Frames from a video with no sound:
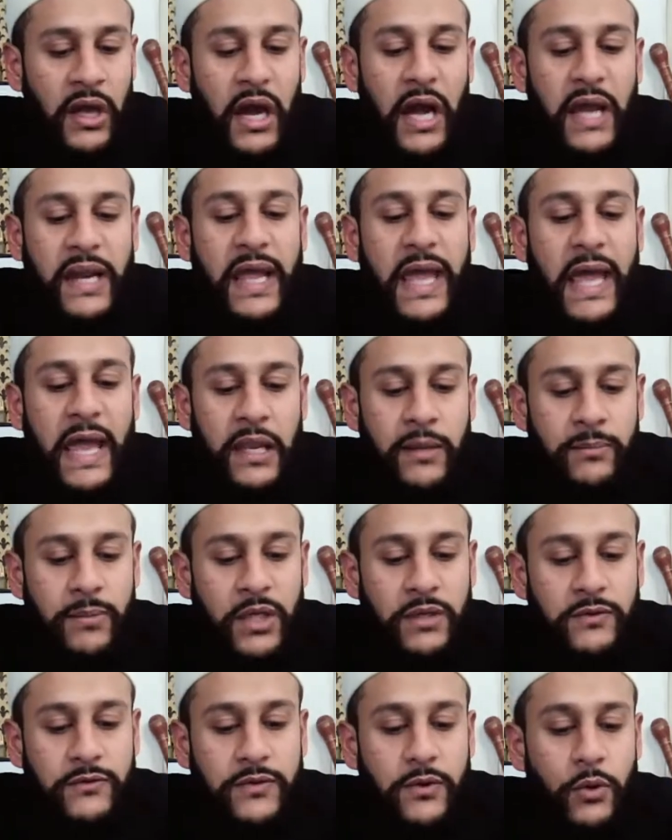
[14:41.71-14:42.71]
an
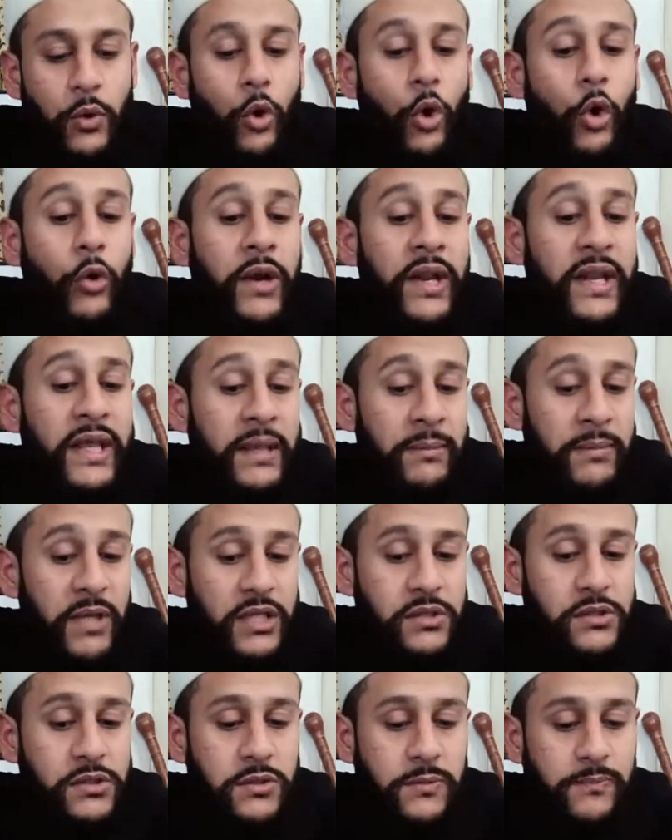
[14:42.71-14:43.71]
element, or an
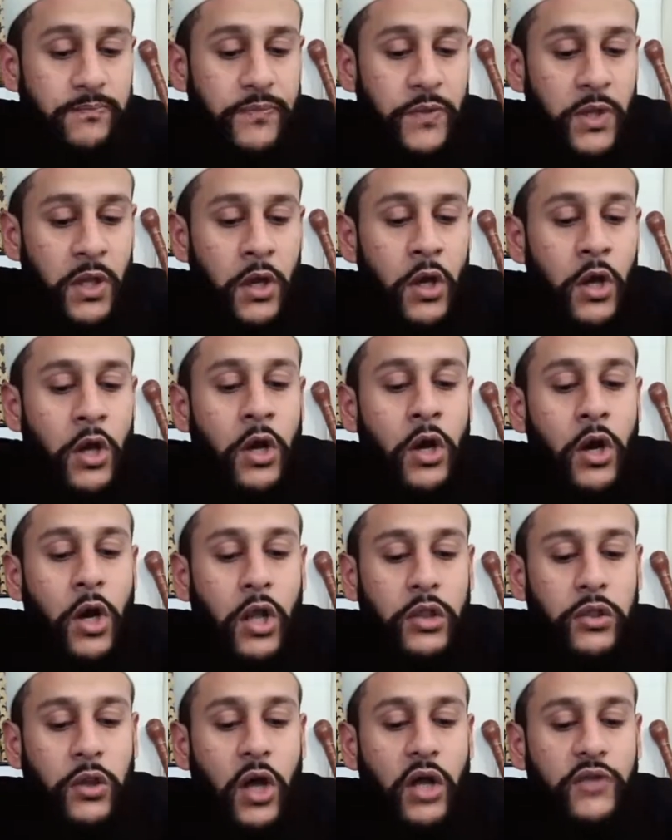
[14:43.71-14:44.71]
image.
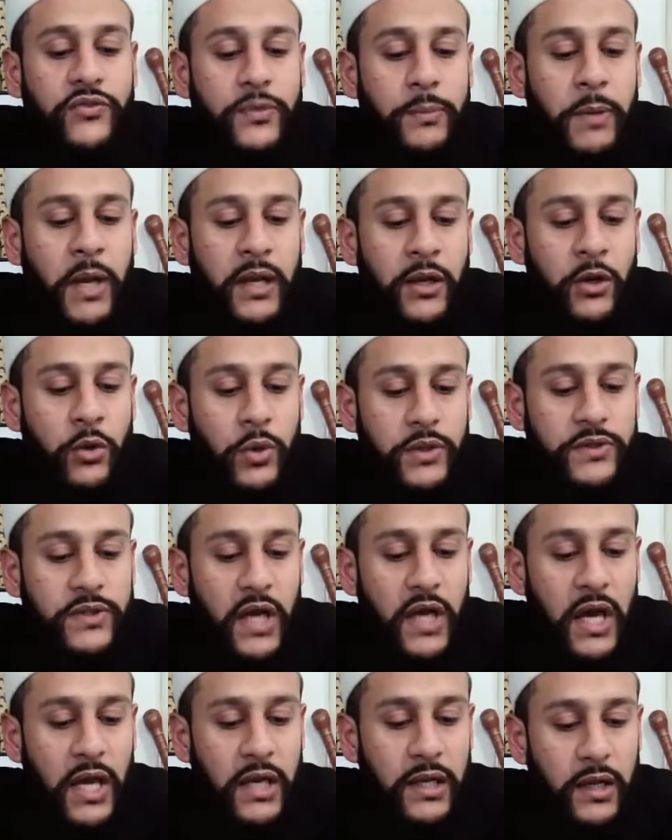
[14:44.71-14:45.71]
Allah subhanahu wa
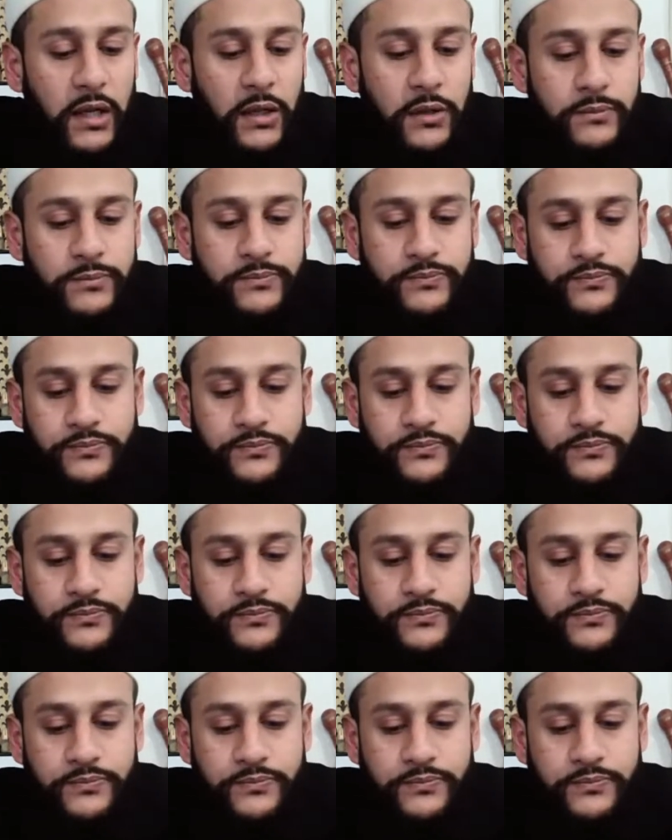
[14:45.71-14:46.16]
ta'ala